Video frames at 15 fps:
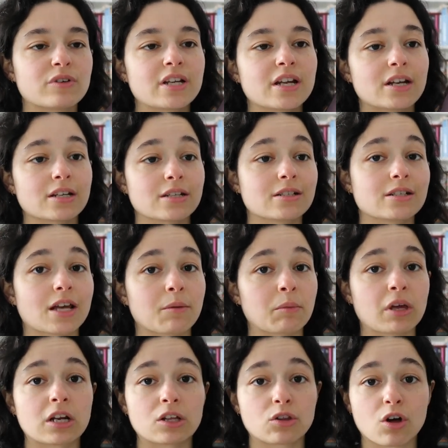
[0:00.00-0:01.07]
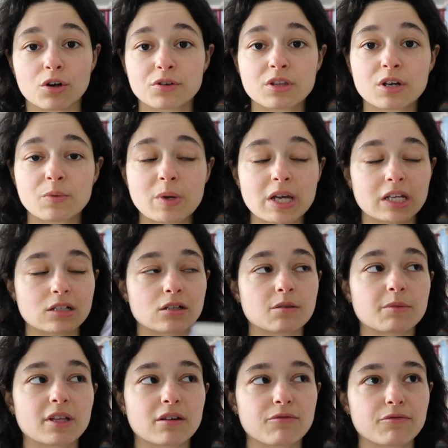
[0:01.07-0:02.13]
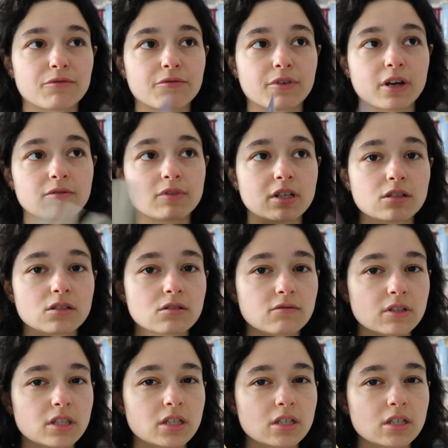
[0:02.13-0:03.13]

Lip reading: read and it didn't take me any longer than a week. It took me like 5 days to read